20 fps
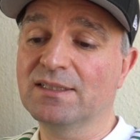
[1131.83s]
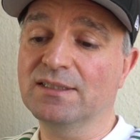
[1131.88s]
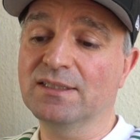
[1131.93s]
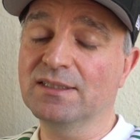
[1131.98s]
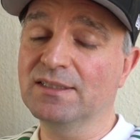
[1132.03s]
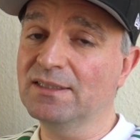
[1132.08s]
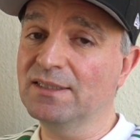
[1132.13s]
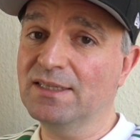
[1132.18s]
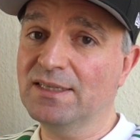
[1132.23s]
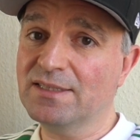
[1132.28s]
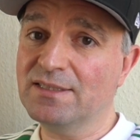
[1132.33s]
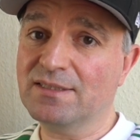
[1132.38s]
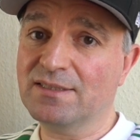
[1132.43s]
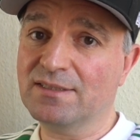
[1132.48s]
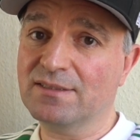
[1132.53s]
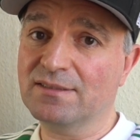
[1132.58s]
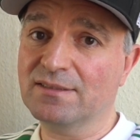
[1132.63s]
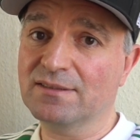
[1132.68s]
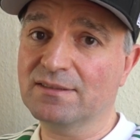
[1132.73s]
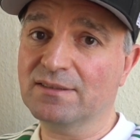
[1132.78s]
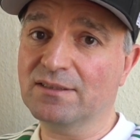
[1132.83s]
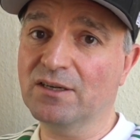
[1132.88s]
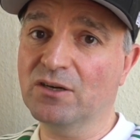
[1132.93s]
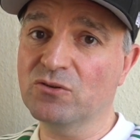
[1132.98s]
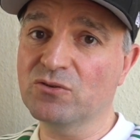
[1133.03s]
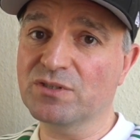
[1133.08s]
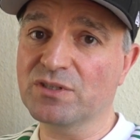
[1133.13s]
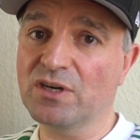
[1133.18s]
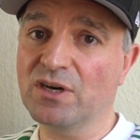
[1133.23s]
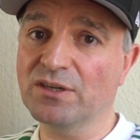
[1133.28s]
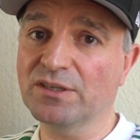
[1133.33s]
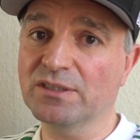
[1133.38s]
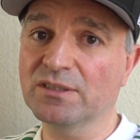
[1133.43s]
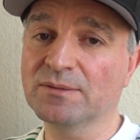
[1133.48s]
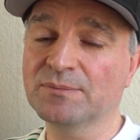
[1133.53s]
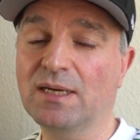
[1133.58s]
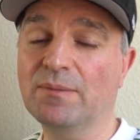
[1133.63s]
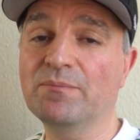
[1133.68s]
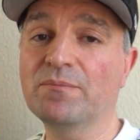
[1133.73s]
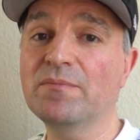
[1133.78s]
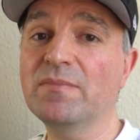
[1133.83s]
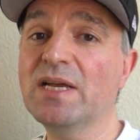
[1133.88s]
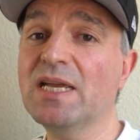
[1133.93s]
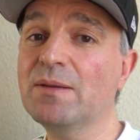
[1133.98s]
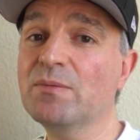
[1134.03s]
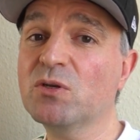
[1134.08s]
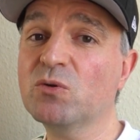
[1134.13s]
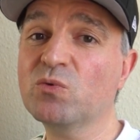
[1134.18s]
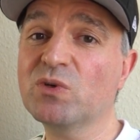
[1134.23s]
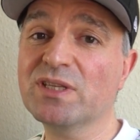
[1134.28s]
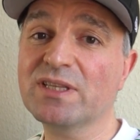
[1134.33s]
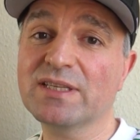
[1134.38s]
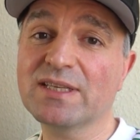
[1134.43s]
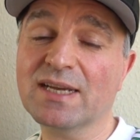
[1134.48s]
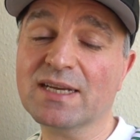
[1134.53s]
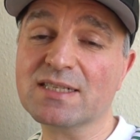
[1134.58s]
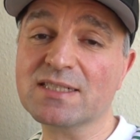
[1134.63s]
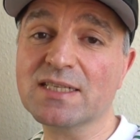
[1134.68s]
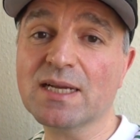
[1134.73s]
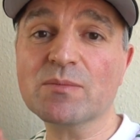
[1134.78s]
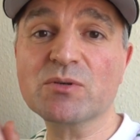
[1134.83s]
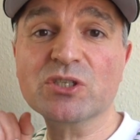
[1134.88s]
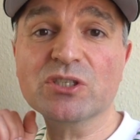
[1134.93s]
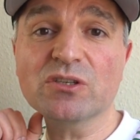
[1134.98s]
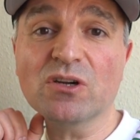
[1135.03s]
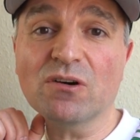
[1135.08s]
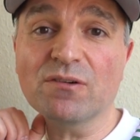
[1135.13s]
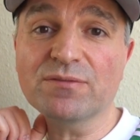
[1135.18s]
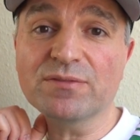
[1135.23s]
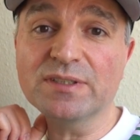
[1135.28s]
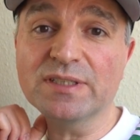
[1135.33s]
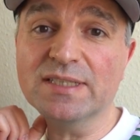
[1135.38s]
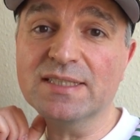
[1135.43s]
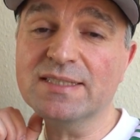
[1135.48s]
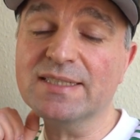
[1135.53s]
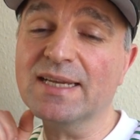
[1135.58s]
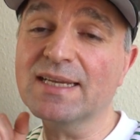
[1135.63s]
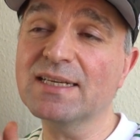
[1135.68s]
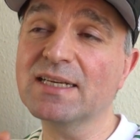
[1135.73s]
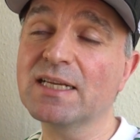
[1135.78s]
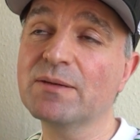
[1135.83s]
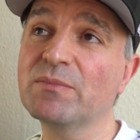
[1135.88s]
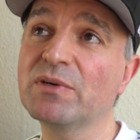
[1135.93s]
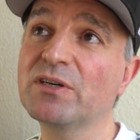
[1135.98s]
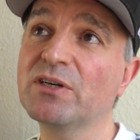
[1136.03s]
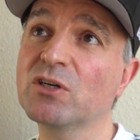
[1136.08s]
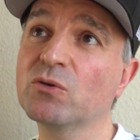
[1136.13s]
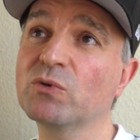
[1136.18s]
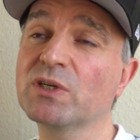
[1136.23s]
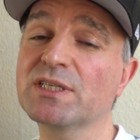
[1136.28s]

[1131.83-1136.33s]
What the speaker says: The list goes on, and maybe with the exception of the Daily Mirror,